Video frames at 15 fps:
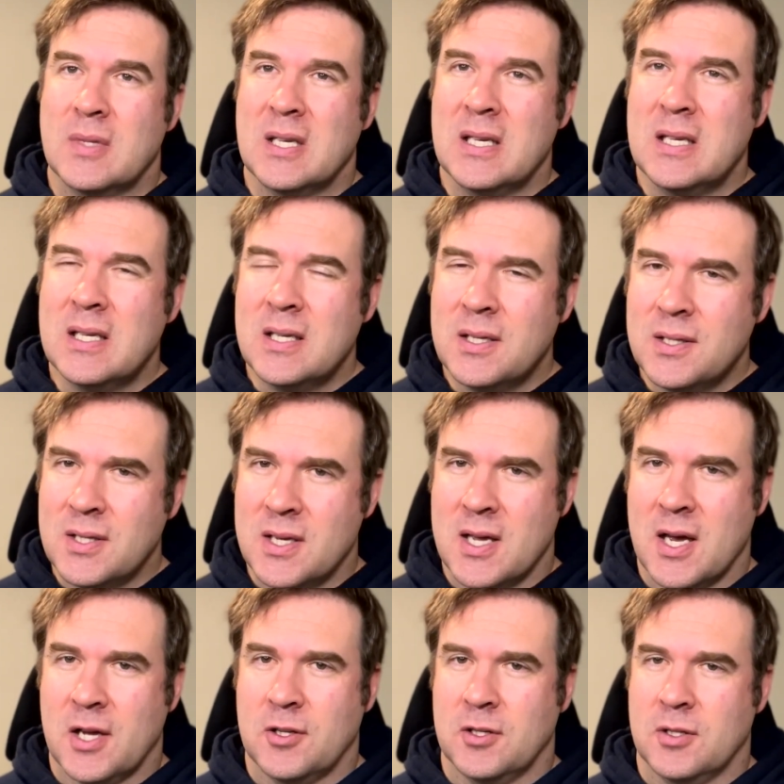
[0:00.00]
Easy
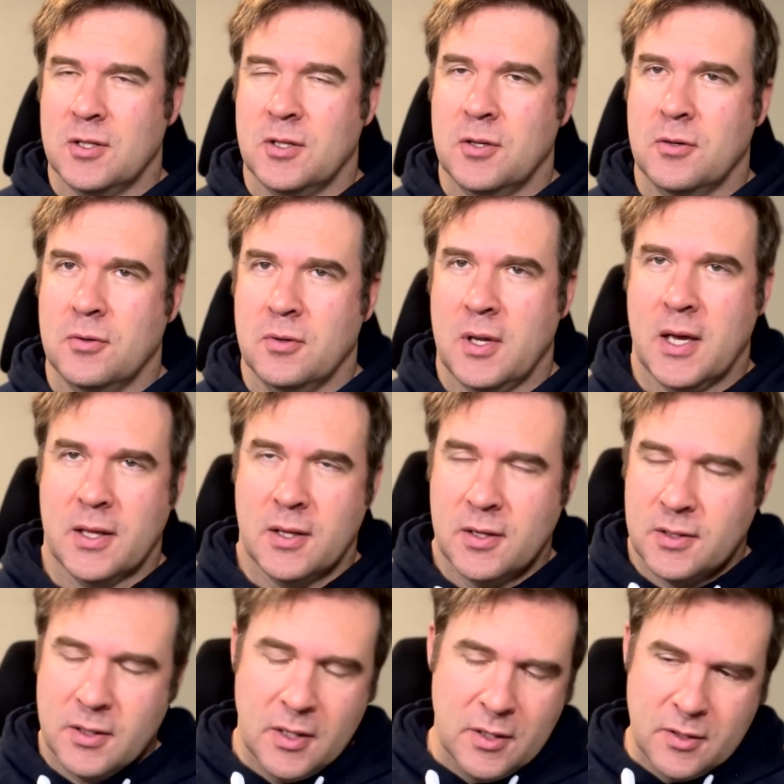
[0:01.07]
catches too. Like,
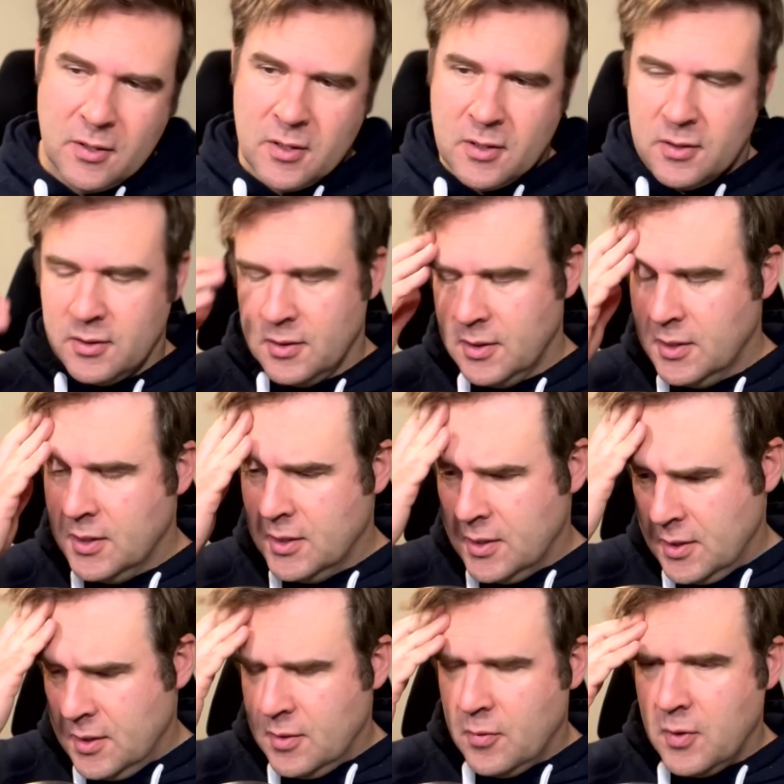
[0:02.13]

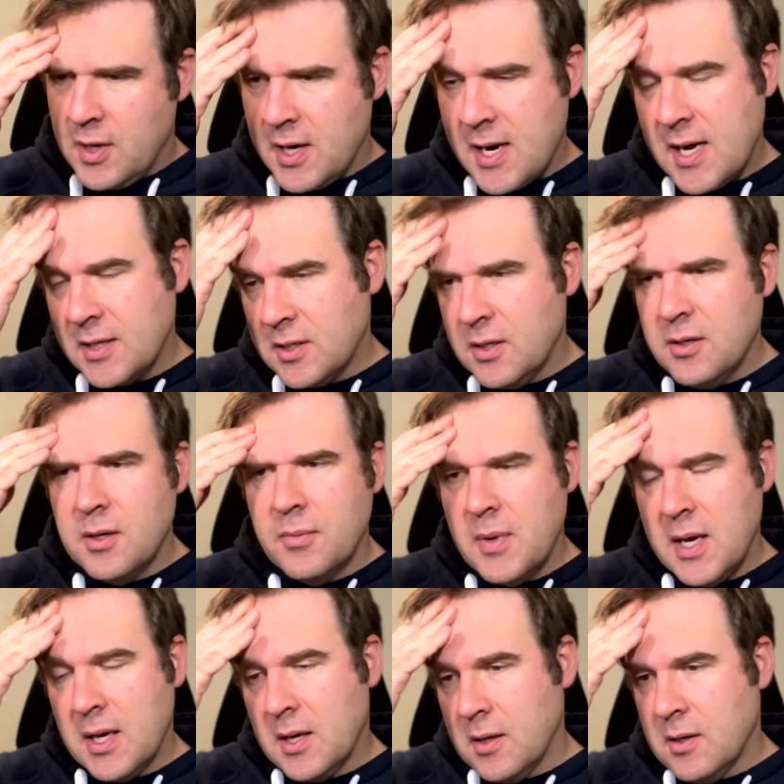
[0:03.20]
we're not asking you to
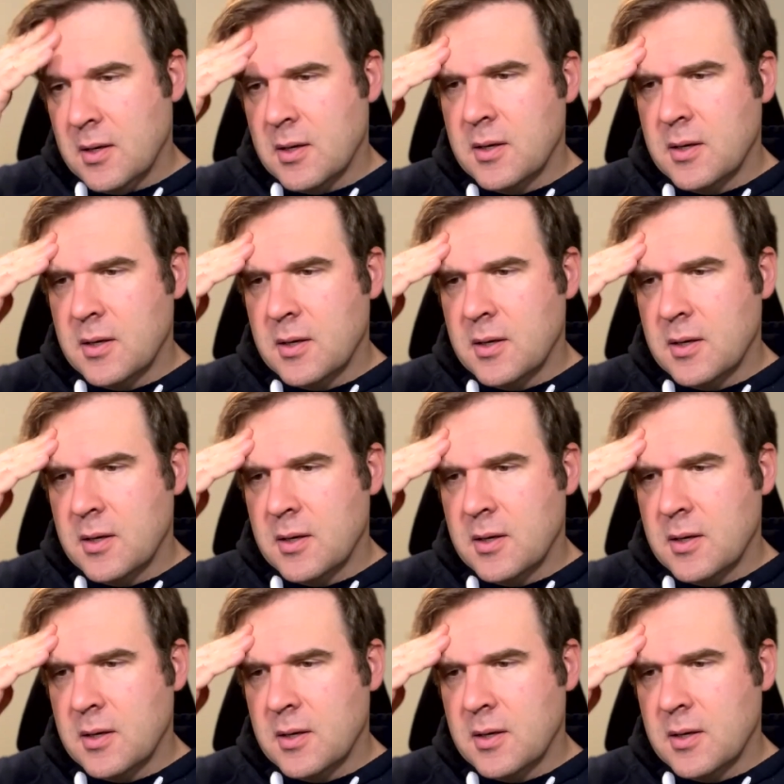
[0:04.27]
make